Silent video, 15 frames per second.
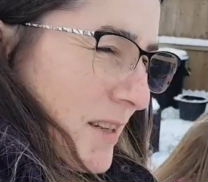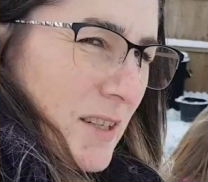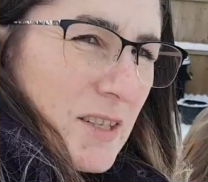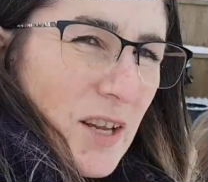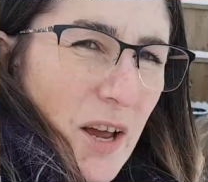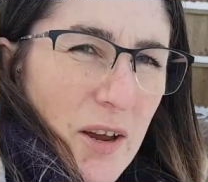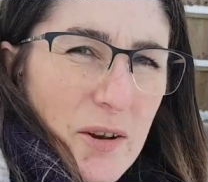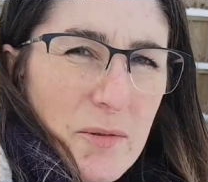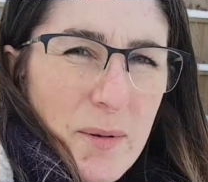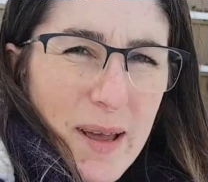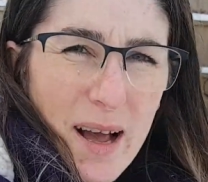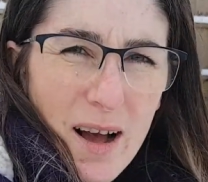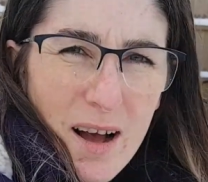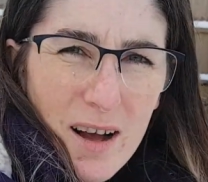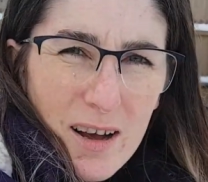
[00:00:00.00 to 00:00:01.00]
So
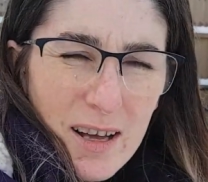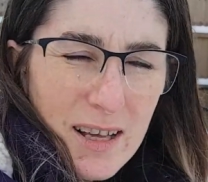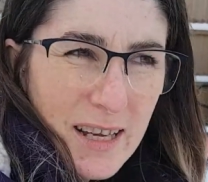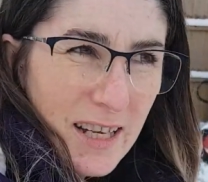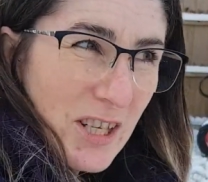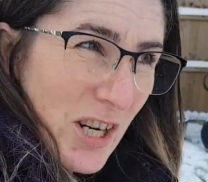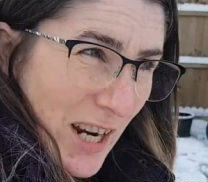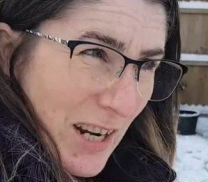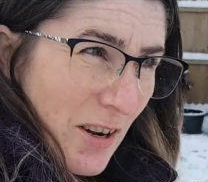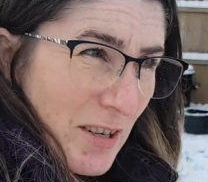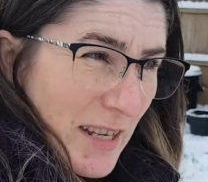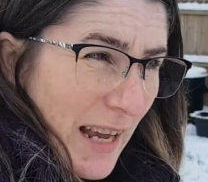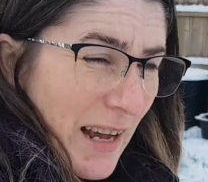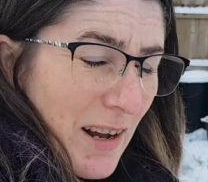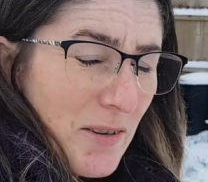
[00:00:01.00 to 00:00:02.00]
we are in chicken
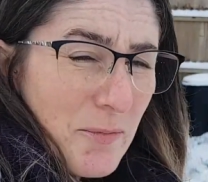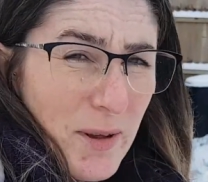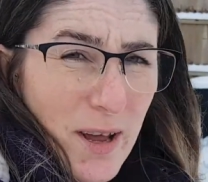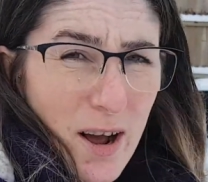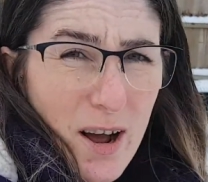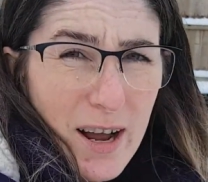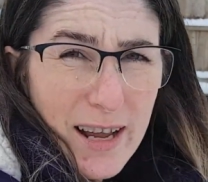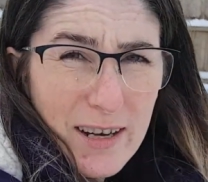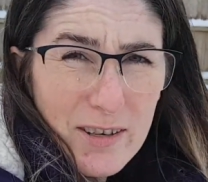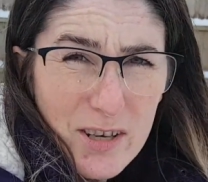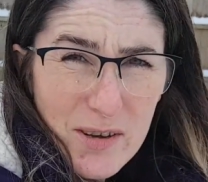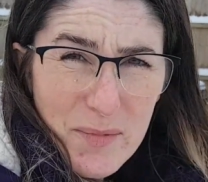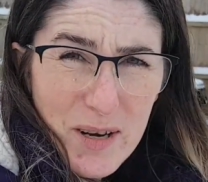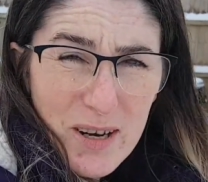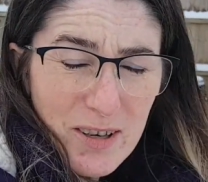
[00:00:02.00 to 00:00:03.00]
lockdown, we are in
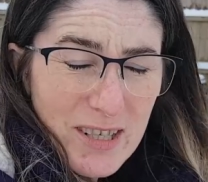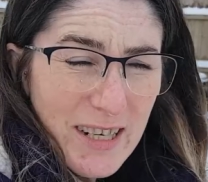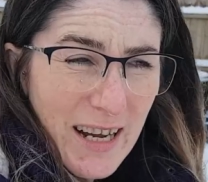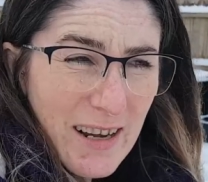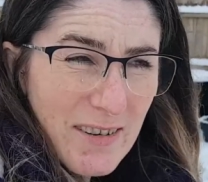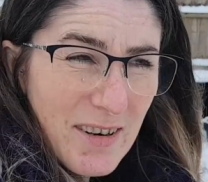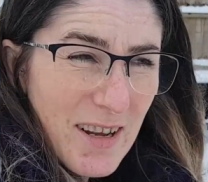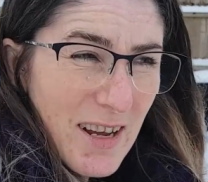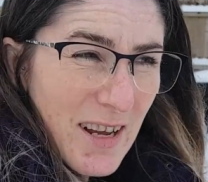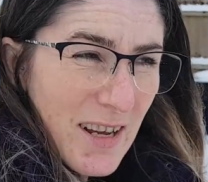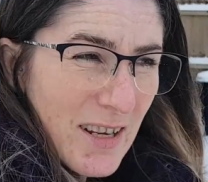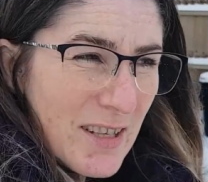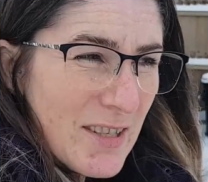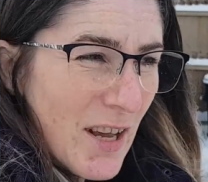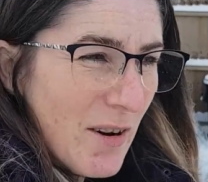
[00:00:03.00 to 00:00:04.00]
human lockdown.
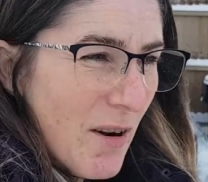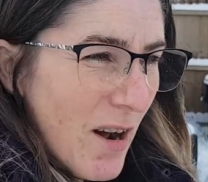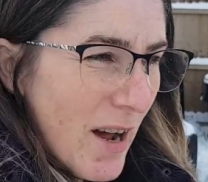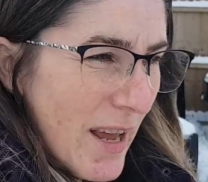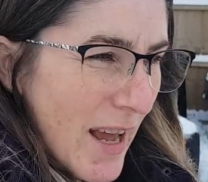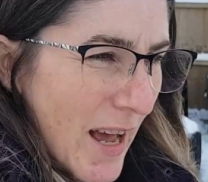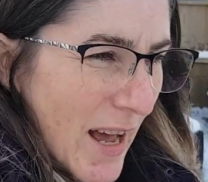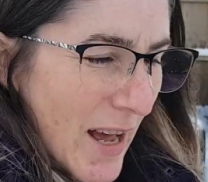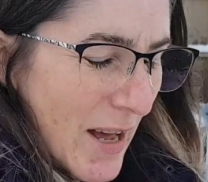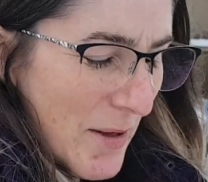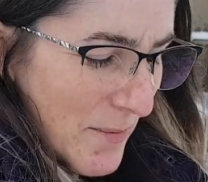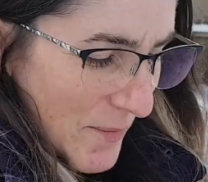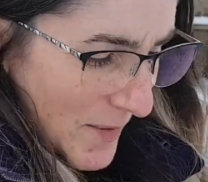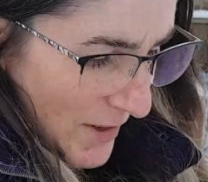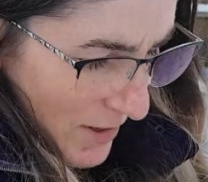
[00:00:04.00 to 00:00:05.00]
So I
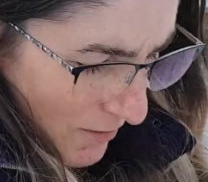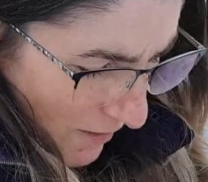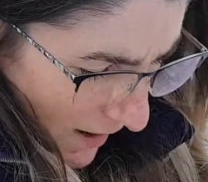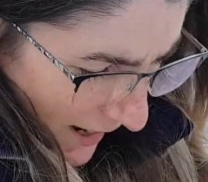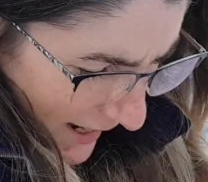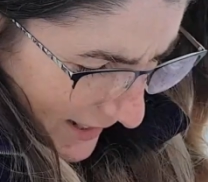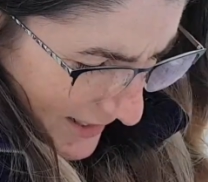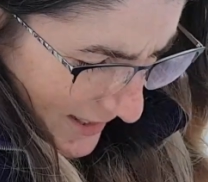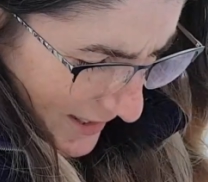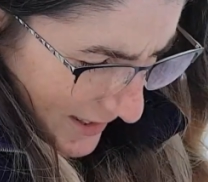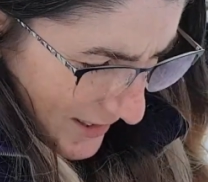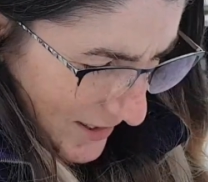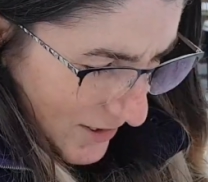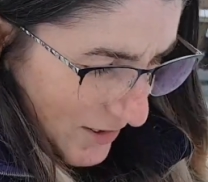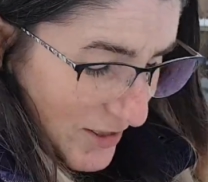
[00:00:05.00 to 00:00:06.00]
am, you're right,
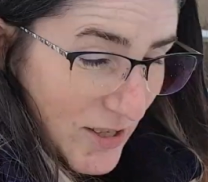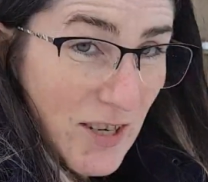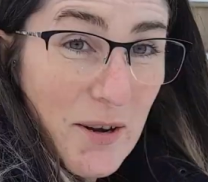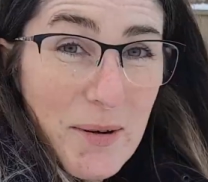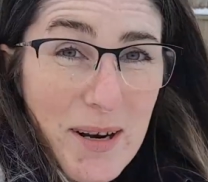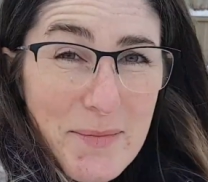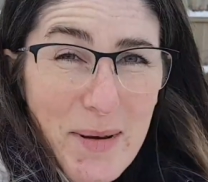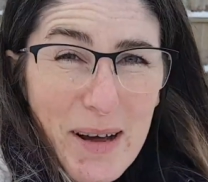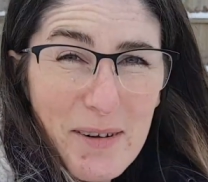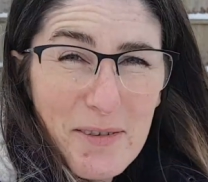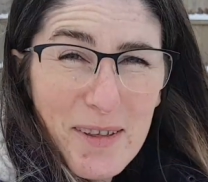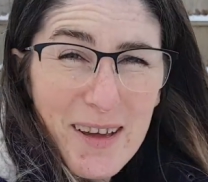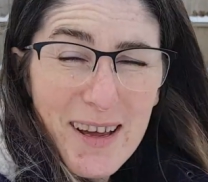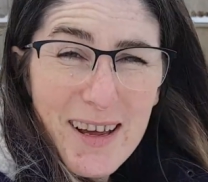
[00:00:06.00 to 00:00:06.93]
she's got snow in her mouth.